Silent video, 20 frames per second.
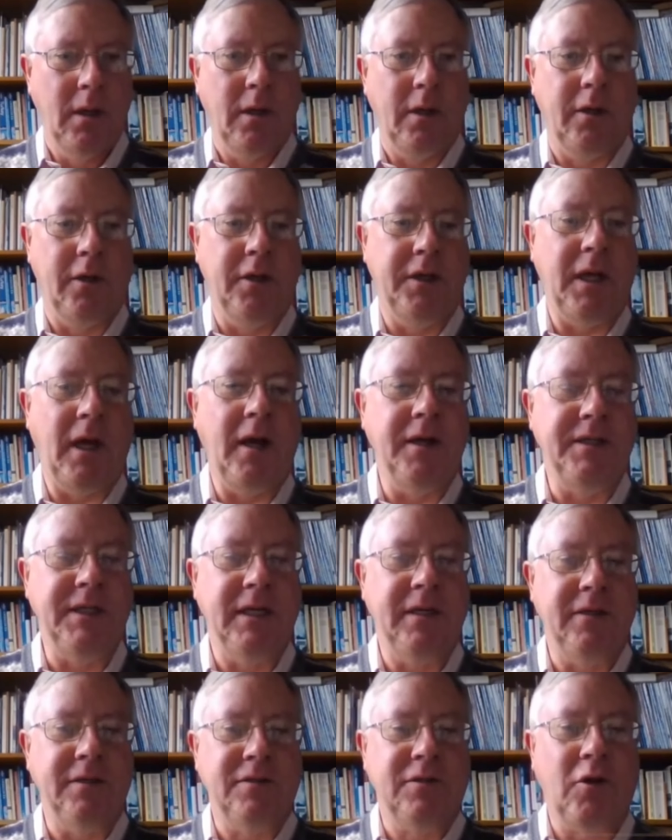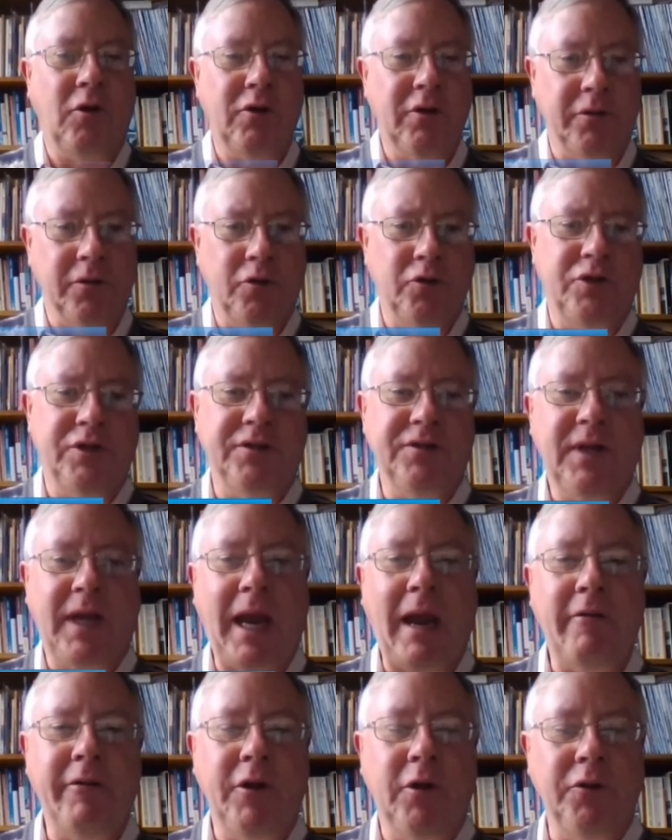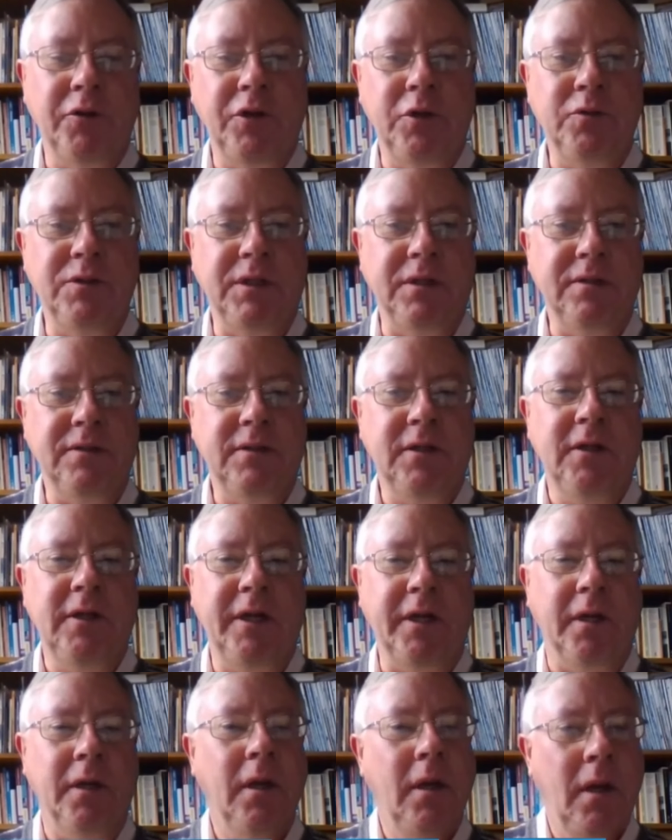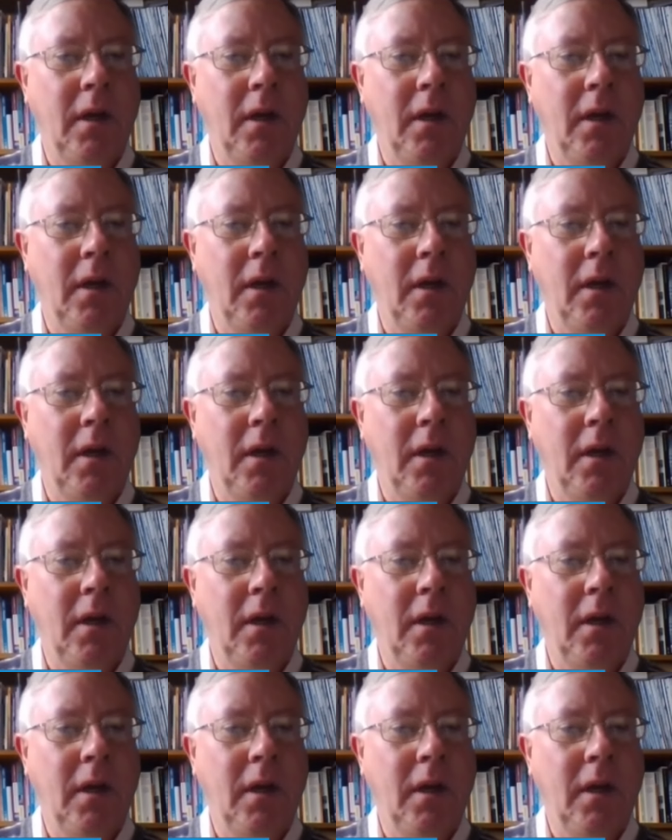the idea that Scotland could just carry on using sterling.